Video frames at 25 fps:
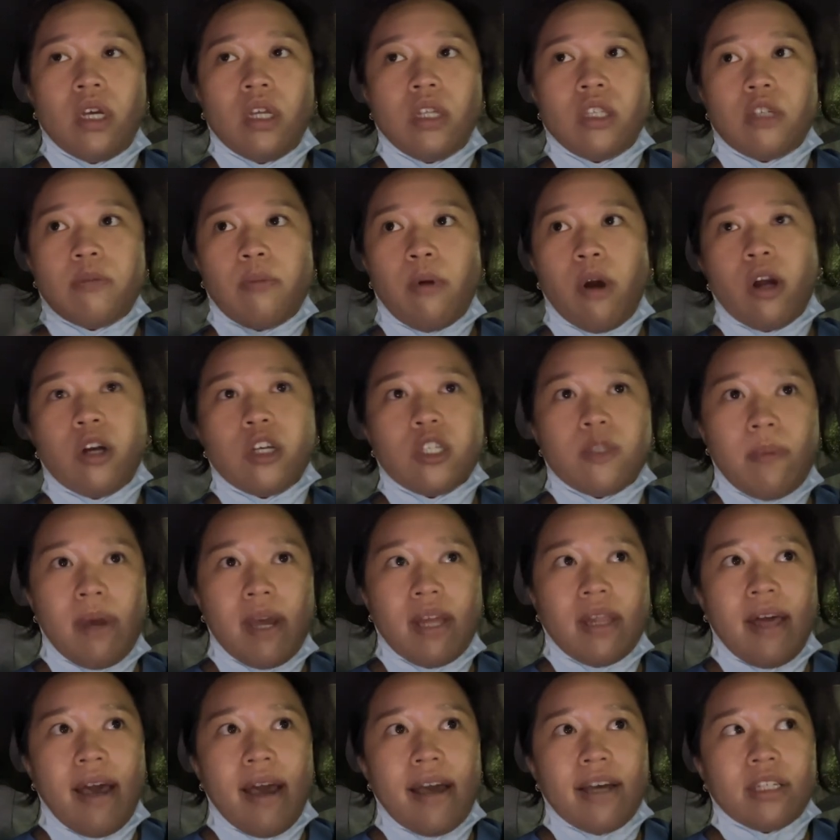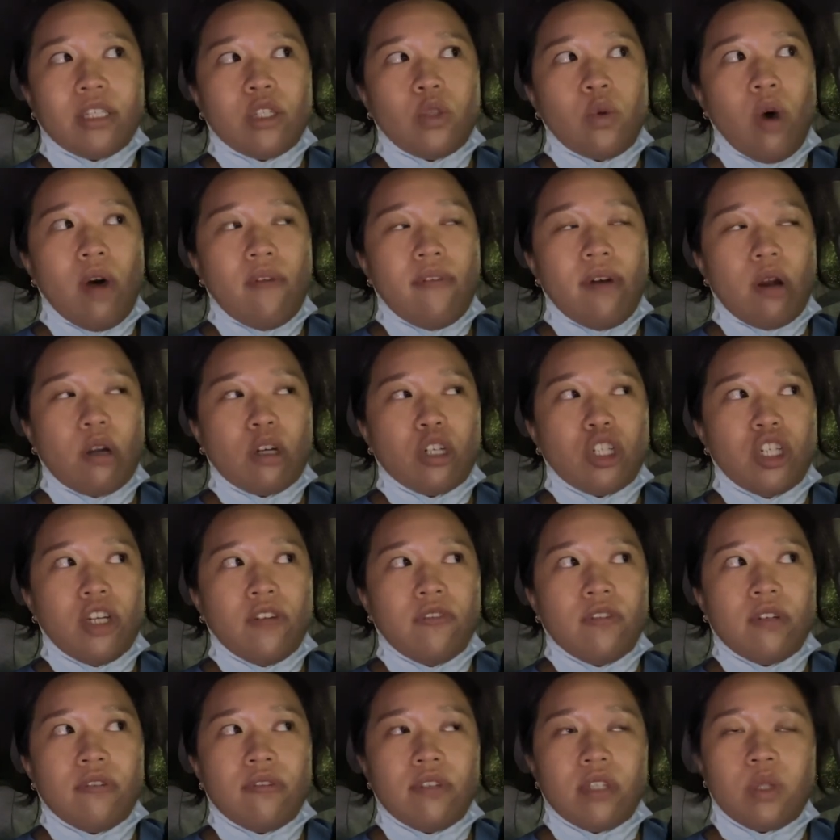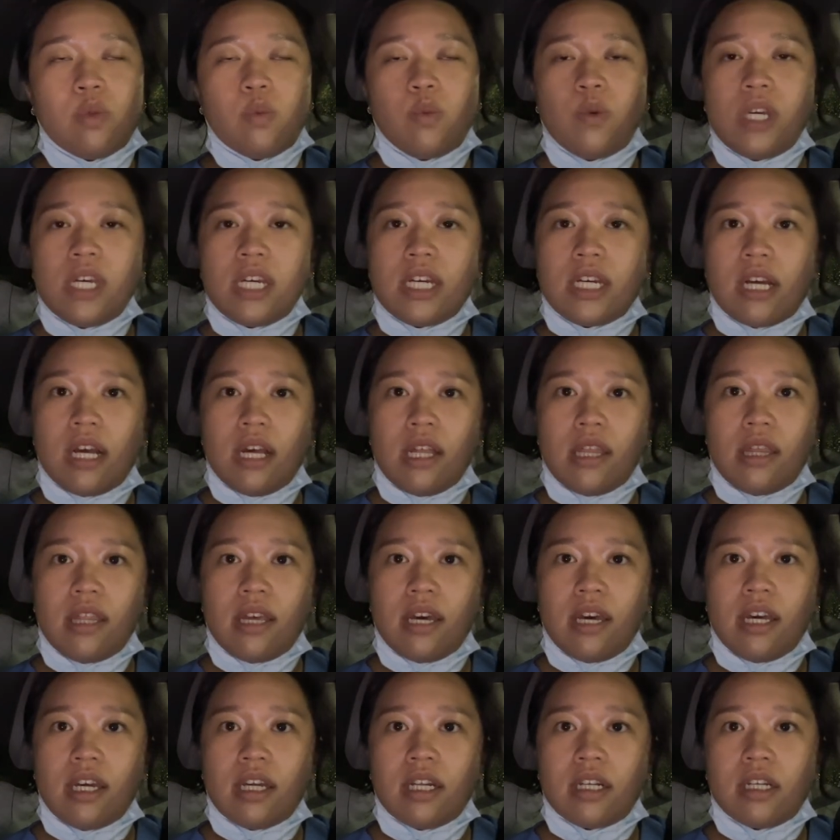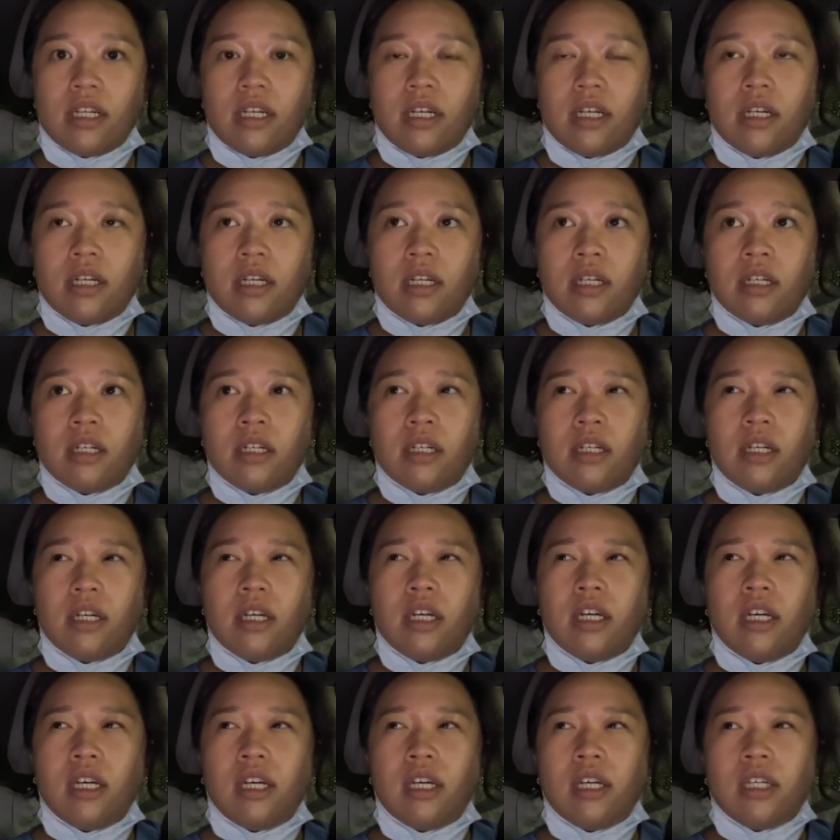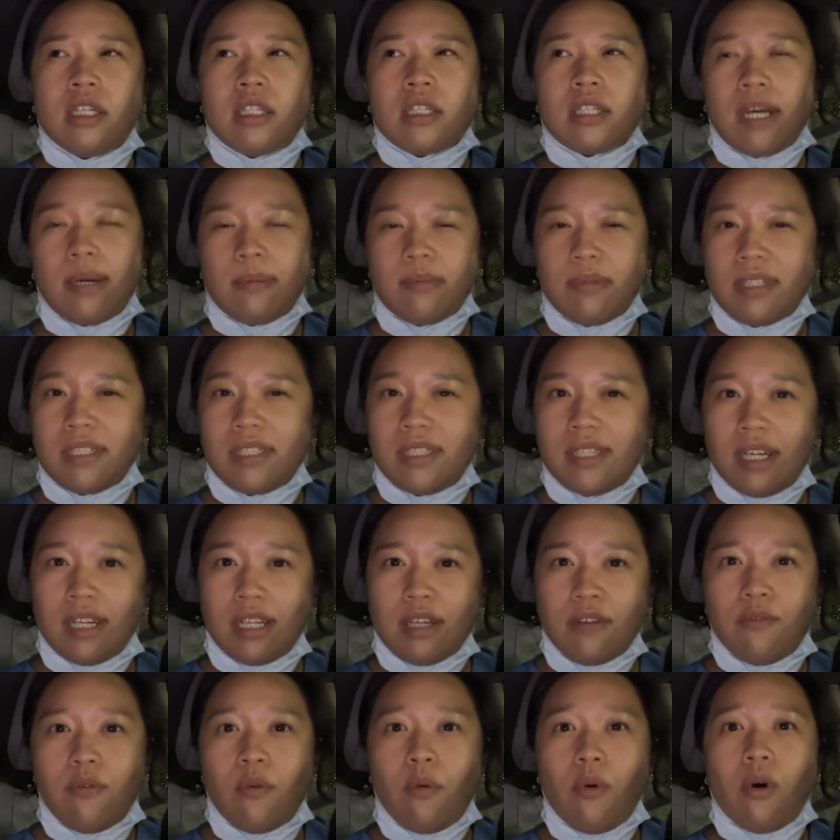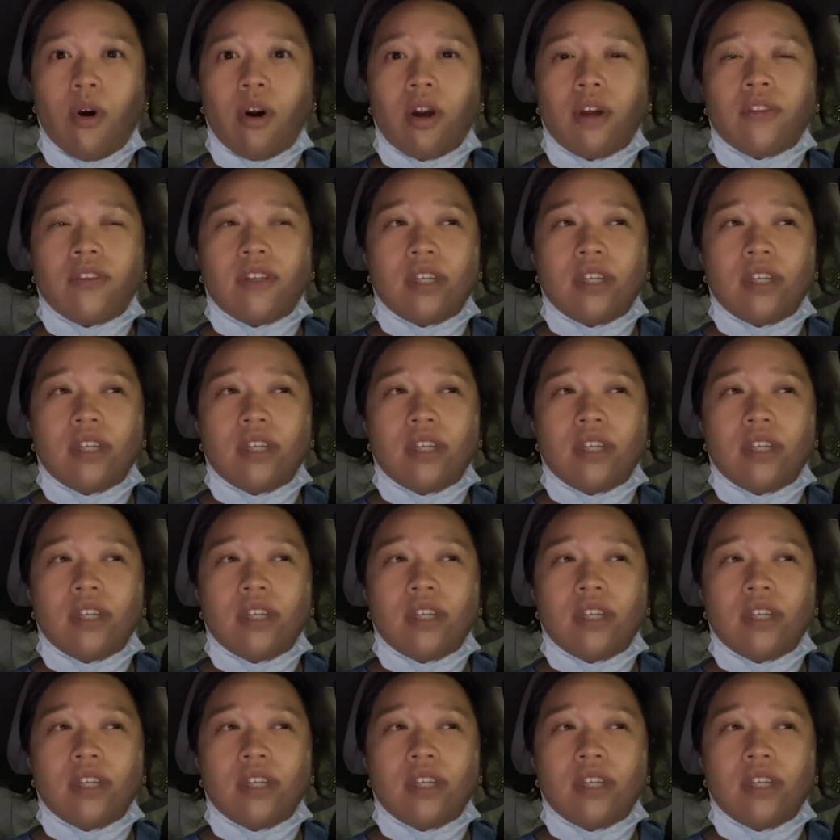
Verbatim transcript: Tomorrow's my last 12 hour shift of this week, and then time to study for the